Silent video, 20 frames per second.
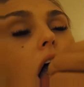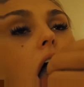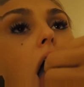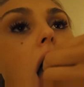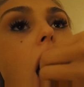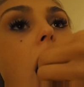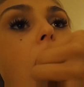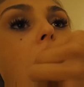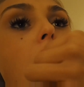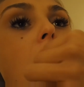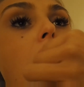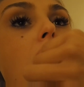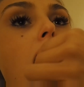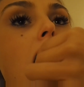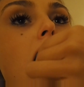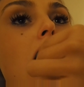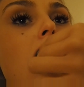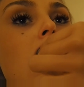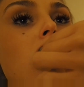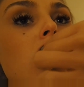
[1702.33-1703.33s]
Mm. What does
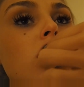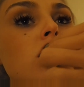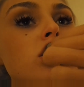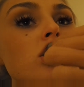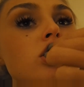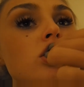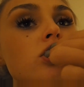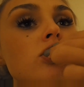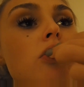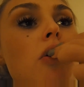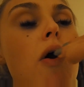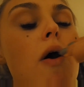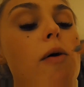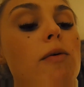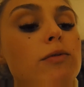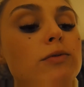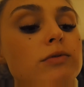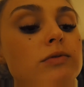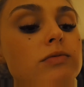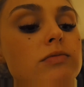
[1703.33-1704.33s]
this remind you of, Mish?